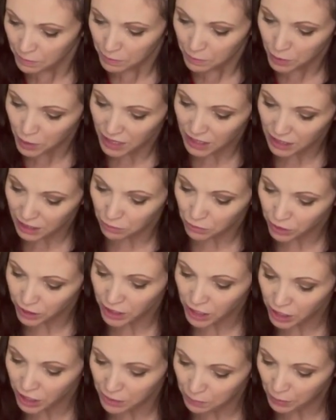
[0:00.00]
Putting some really
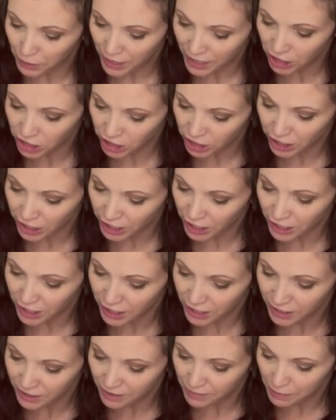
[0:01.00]
good
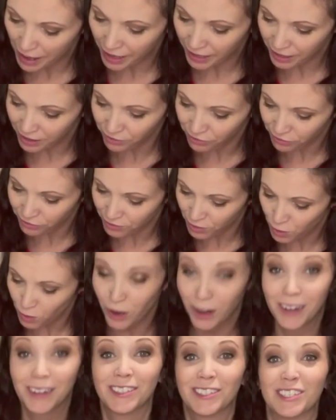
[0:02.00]
pressure back and
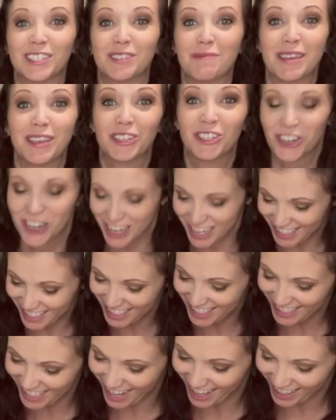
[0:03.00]
forth just to make sure it gets
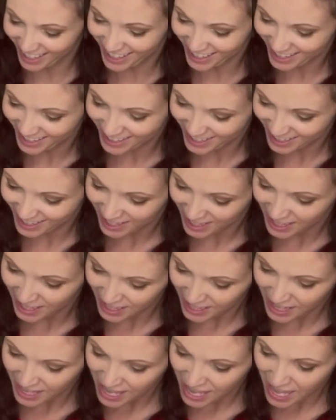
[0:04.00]
stuck.
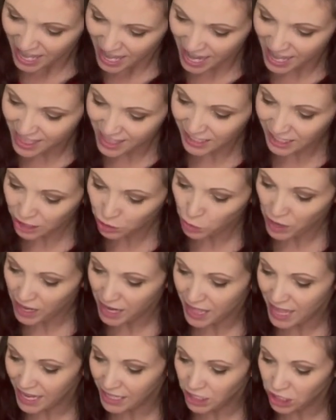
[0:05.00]
And this is where I
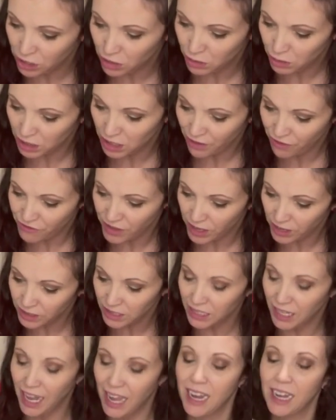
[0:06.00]
like to use the felt
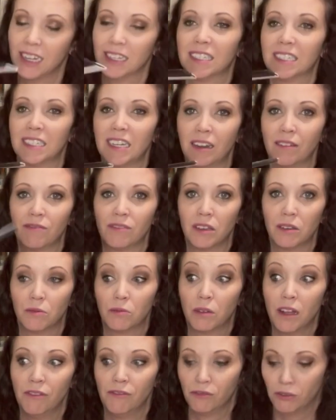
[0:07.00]
side instead of the
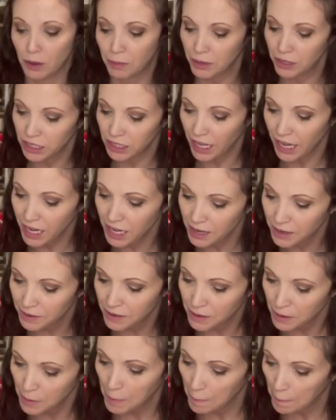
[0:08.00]
rough rubber side
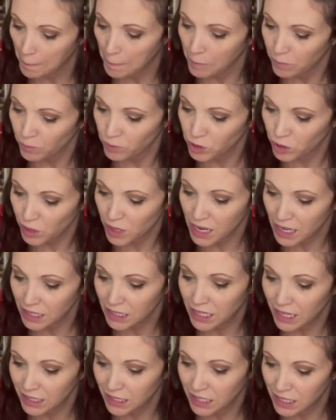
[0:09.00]
so that it
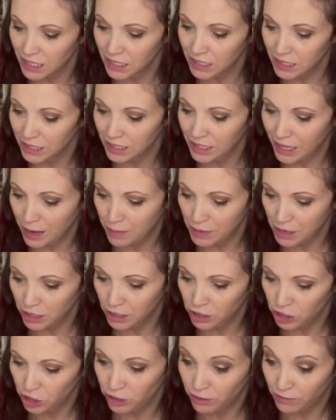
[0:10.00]
doesn't
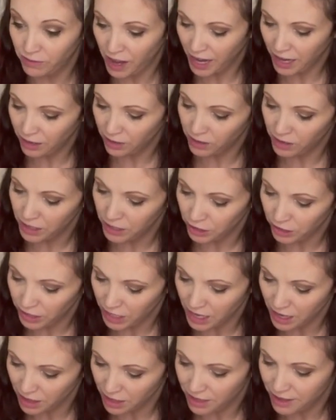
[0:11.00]
damage your vinyl
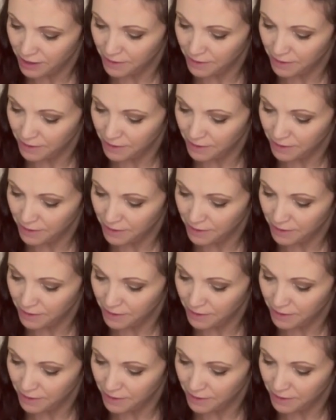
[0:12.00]
underneath.